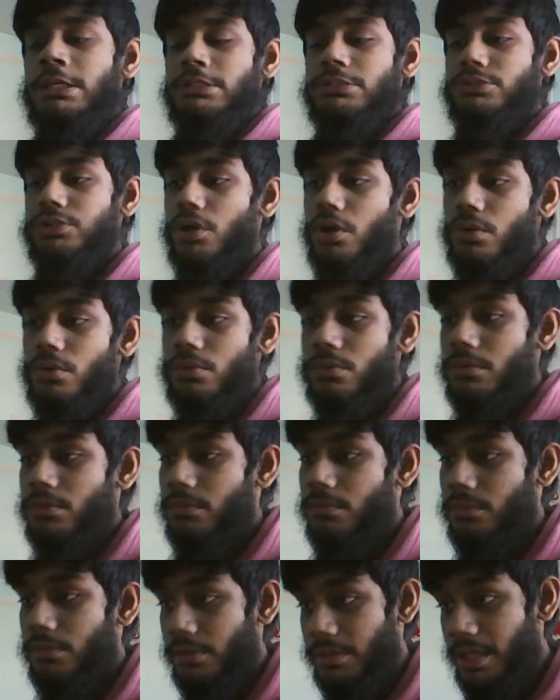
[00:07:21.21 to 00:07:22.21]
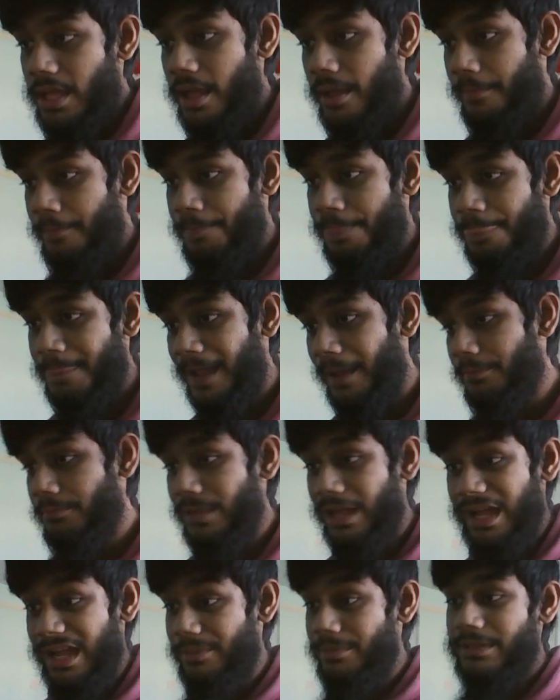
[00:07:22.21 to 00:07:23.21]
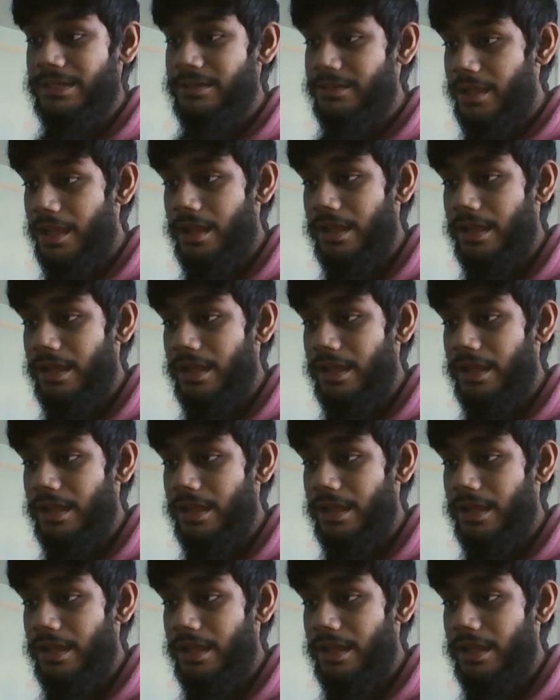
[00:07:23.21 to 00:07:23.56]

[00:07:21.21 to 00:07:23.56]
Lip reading: So yeah, I mean, yeah,